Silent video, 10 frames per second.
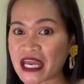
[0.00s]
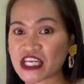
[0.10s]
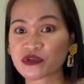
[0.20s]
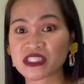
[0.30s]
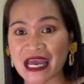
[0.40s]

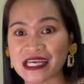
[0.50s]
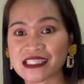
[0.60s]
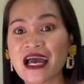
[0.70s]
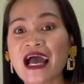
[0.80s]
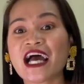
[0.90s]
entry sites
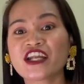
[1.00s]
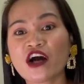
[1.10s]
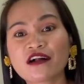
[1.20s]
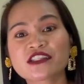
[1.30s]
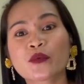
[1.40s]
and
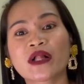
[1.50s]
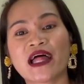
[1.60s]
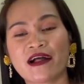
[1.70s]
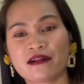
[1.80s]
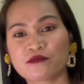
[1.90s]
also will
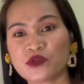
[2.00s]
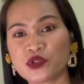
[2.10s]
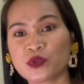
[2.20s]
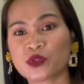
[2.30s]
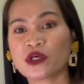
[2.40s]
help you